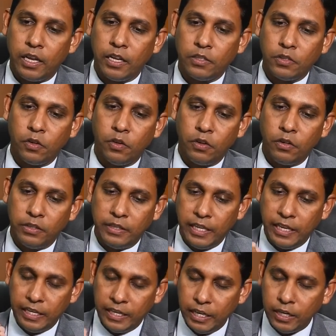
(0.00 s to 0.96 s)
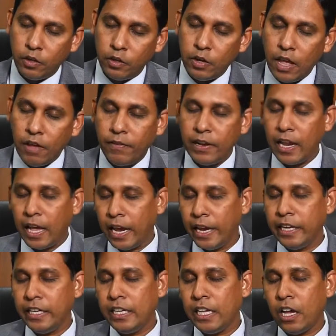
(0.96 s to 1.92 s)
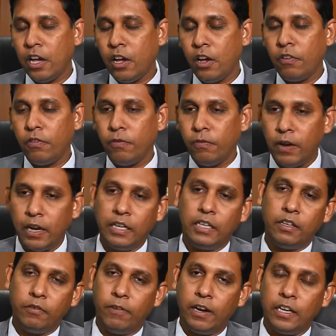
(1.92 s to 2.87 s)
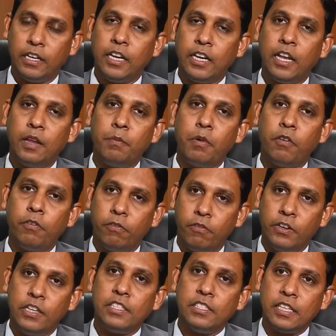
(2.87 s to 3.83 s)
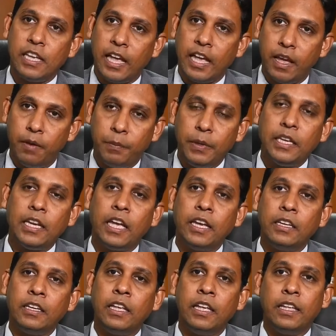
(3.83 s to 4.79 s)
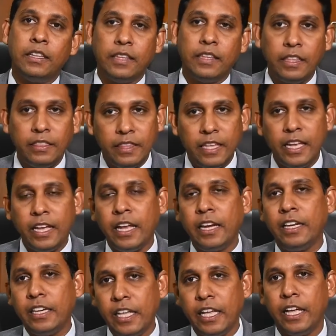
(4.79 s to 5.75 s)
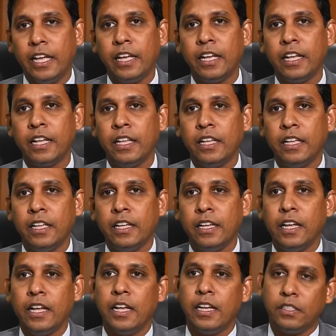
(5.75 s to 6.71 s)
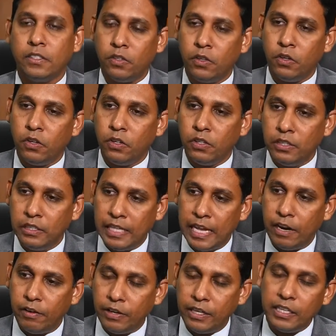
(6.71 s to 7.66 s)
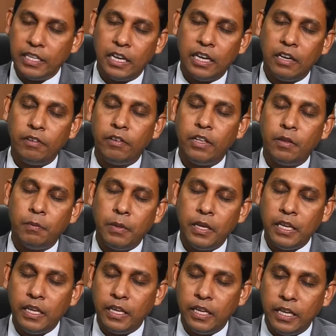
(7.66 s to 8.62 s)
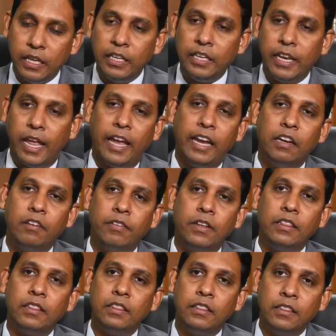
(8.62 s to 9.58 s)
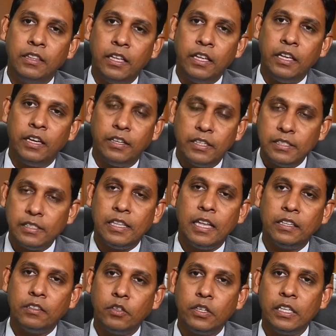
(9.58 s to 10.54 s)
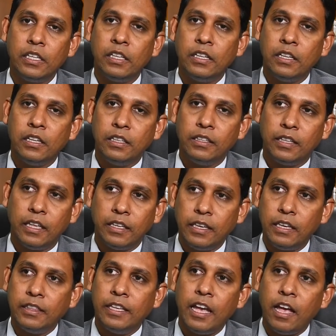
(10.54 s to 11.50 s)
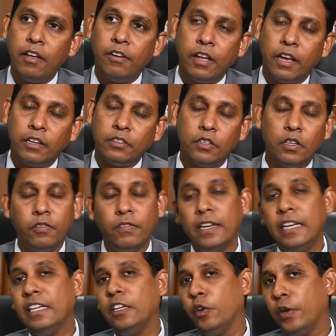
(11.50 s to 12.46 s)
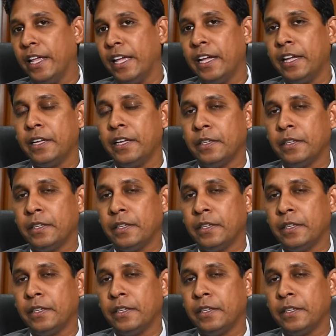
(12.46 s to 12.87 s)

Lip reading: So they need to have an idea of what type of risk appetite that they can take. So their return will be in line with the risk that they are actually willing to take.